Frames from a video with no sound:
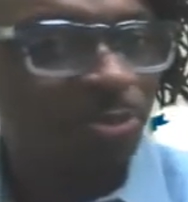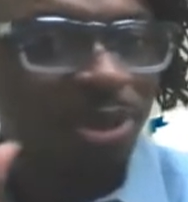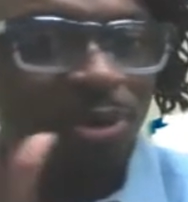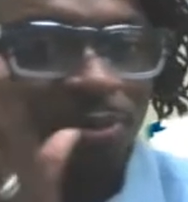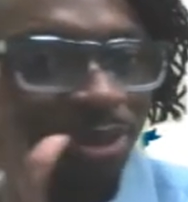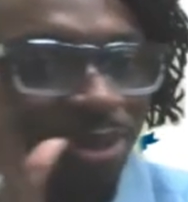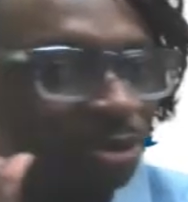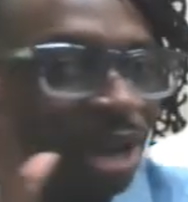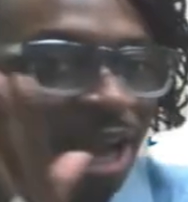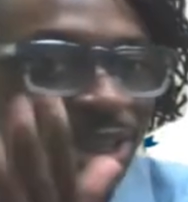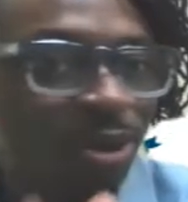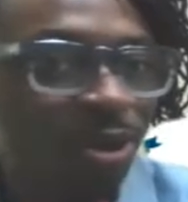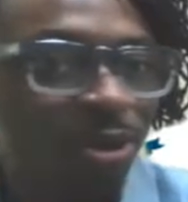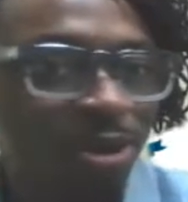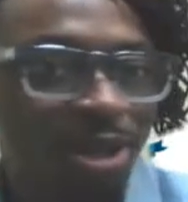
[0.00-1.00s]
We don't, they're not
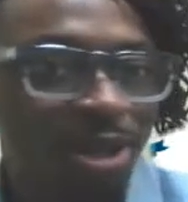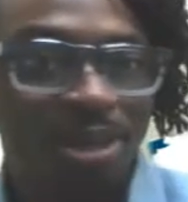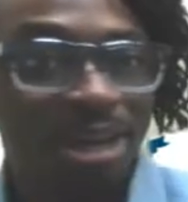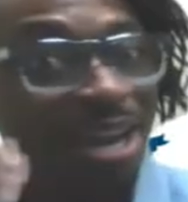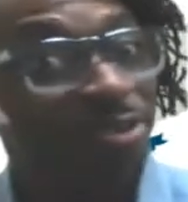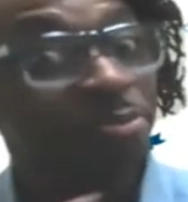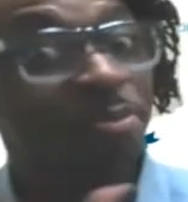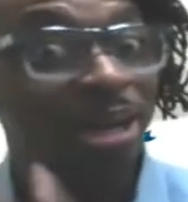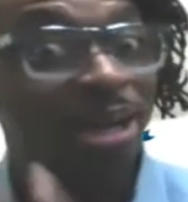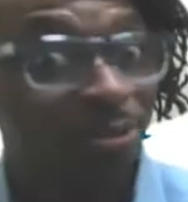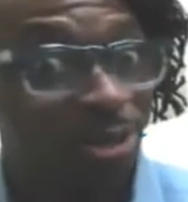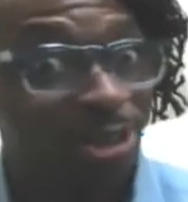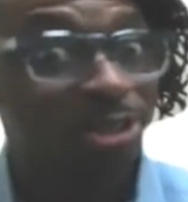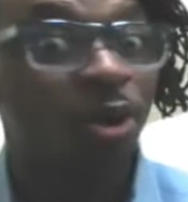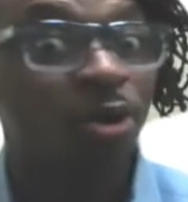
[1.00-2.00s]
talking, but everybody else
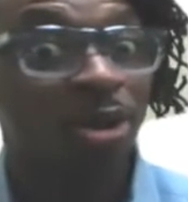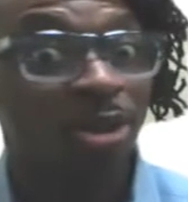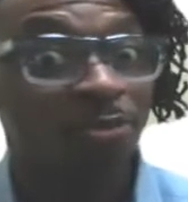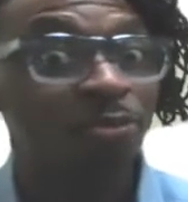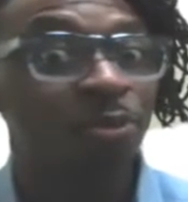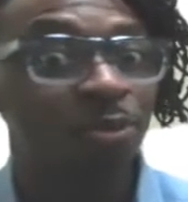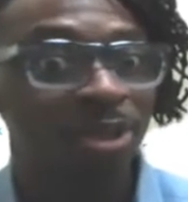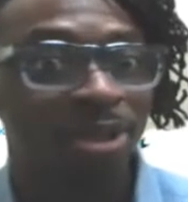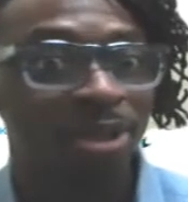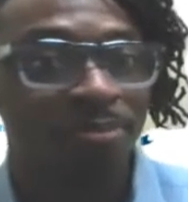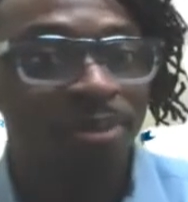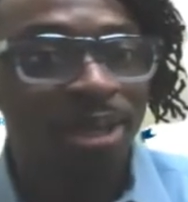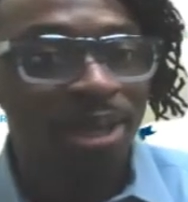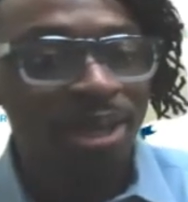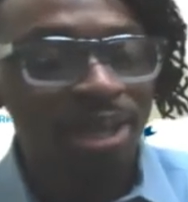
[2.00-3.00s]
is talking for them.
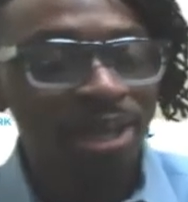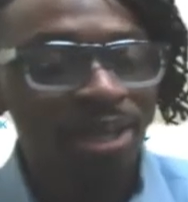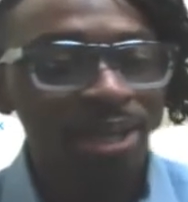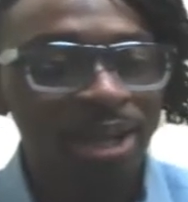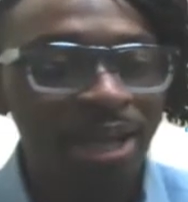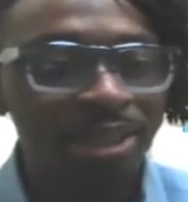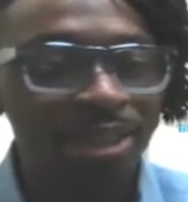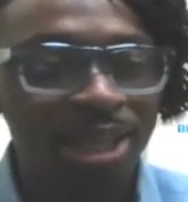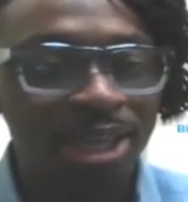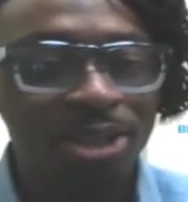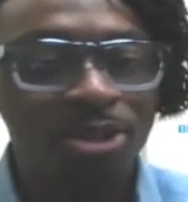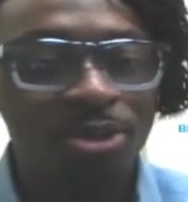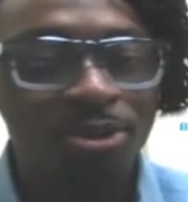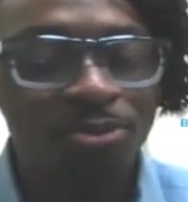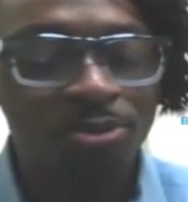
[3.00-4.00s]
Right. And I think
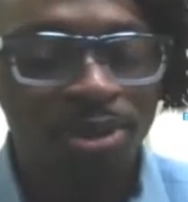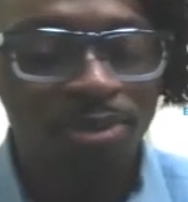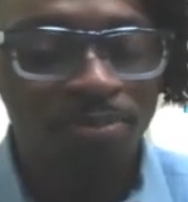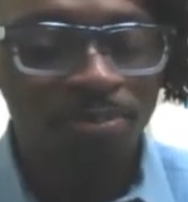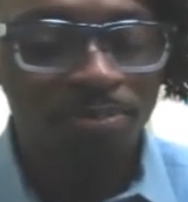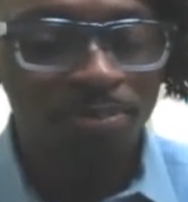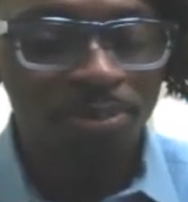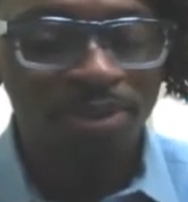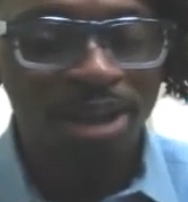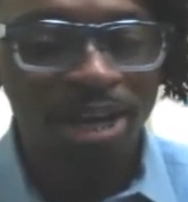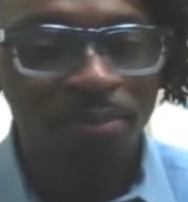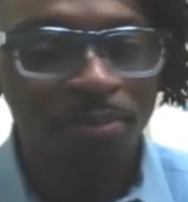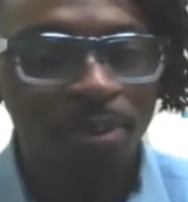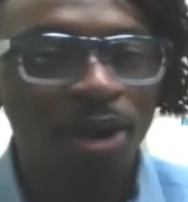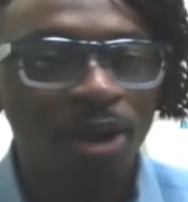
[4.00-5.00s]
you can provide
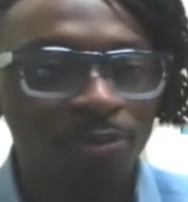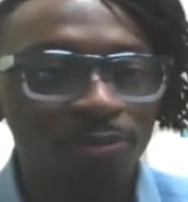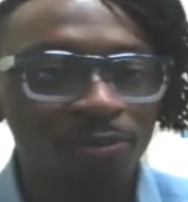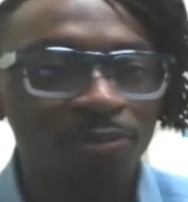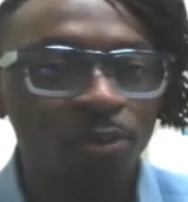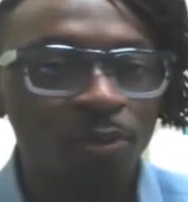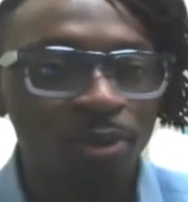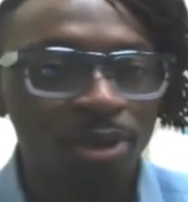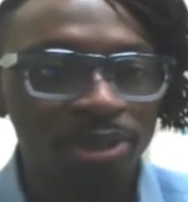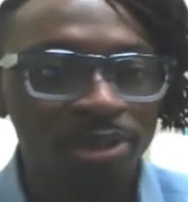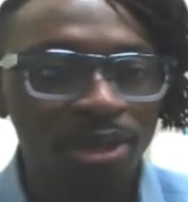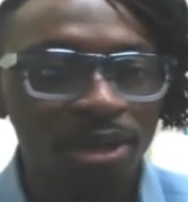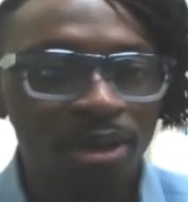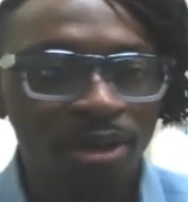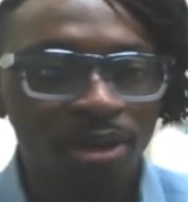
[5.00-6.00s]
a powerful voice
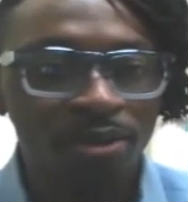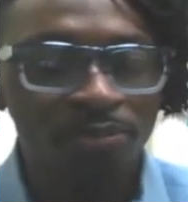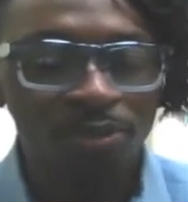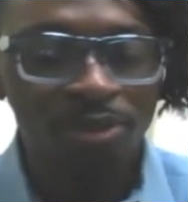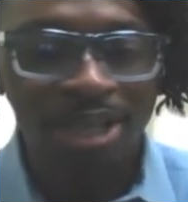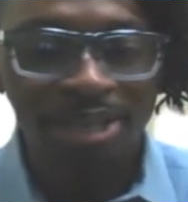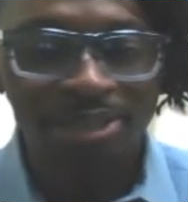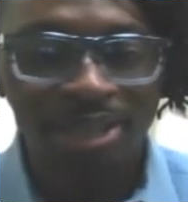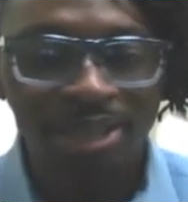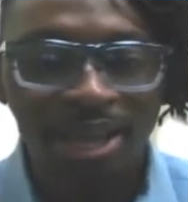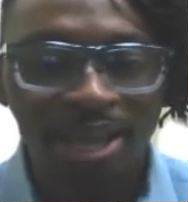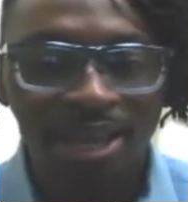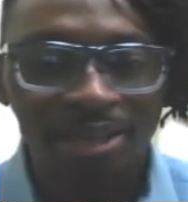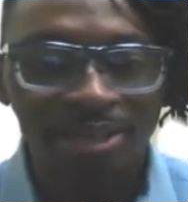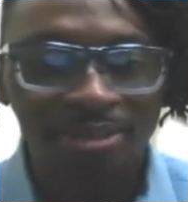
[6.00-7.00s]
uh, for that
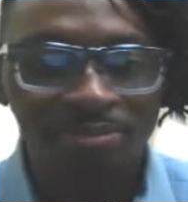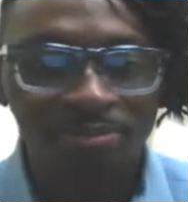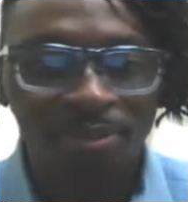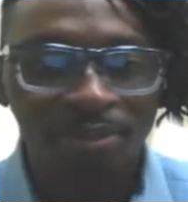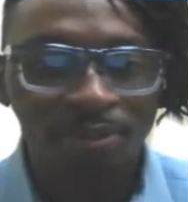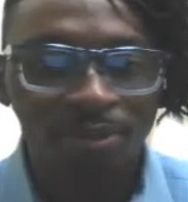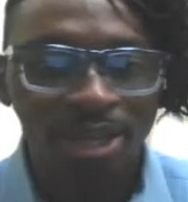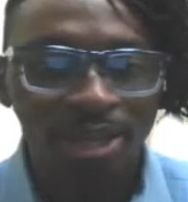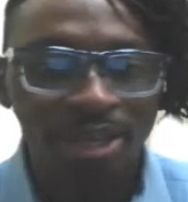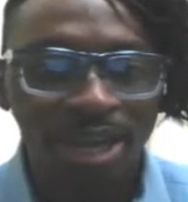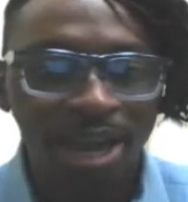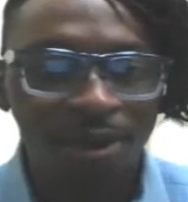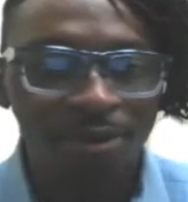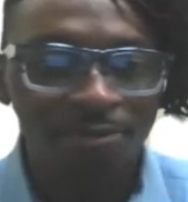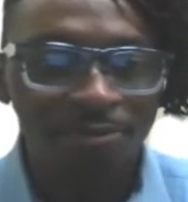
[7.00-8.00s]
side and for that
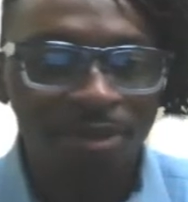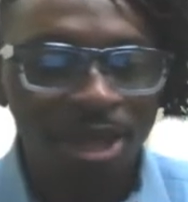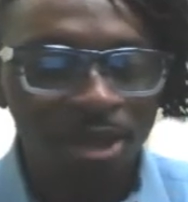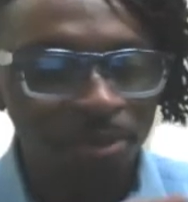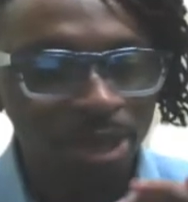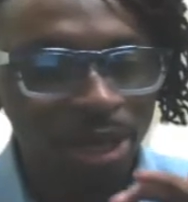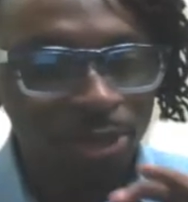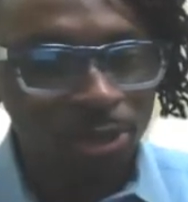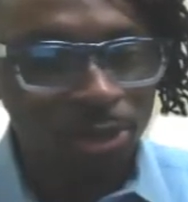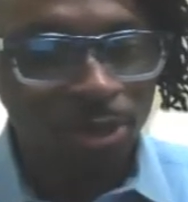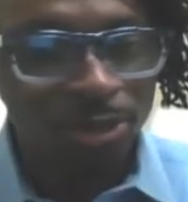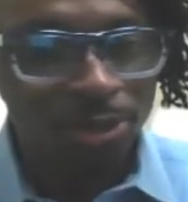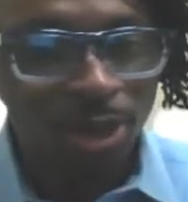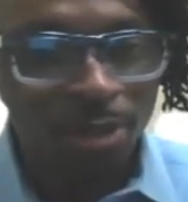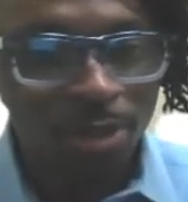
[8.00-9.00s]
narrative. But I do want
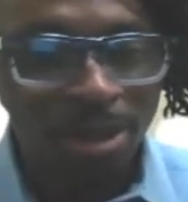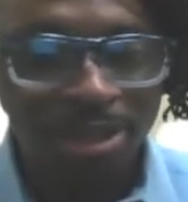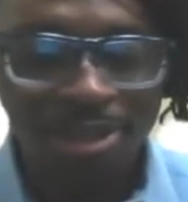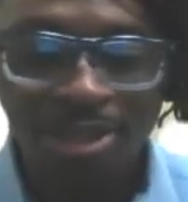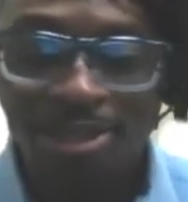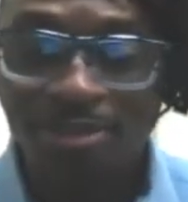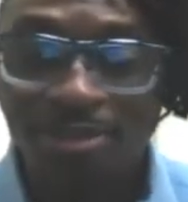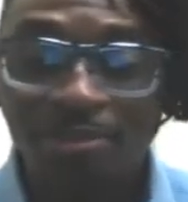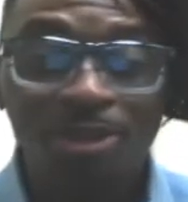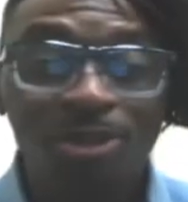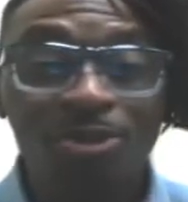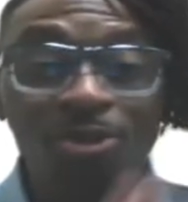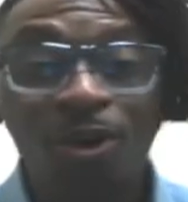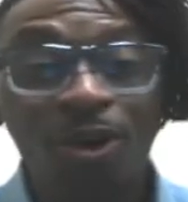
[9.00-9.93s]
to talk about this. You